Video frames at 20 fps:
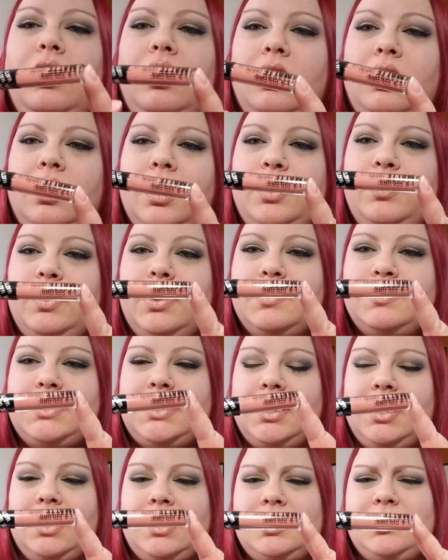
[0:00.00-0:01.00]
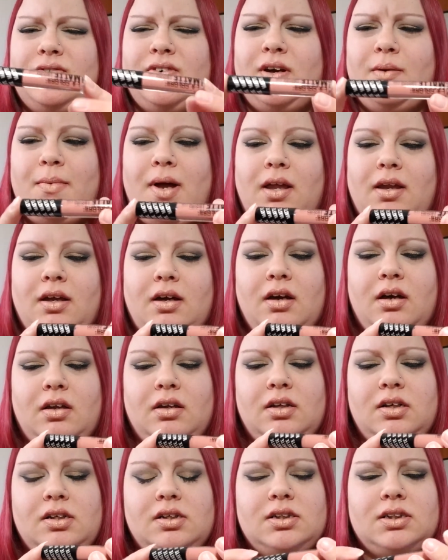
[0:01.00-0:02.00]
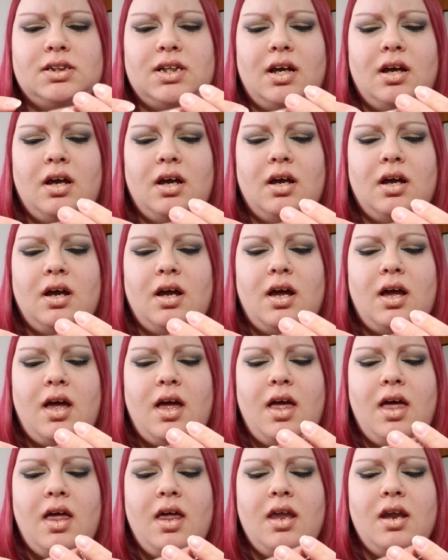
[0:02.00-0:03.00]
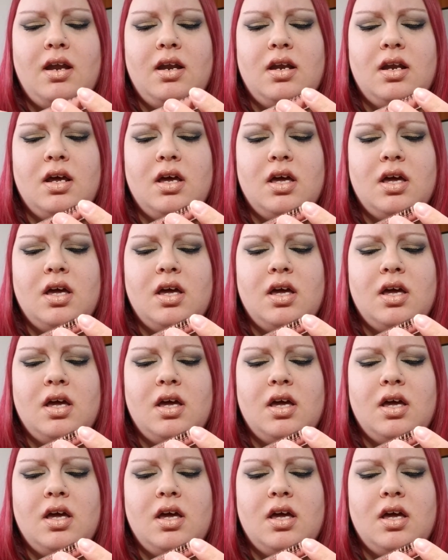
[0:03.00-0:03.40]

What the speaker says: liquid lipstick. It's from LA Colors, and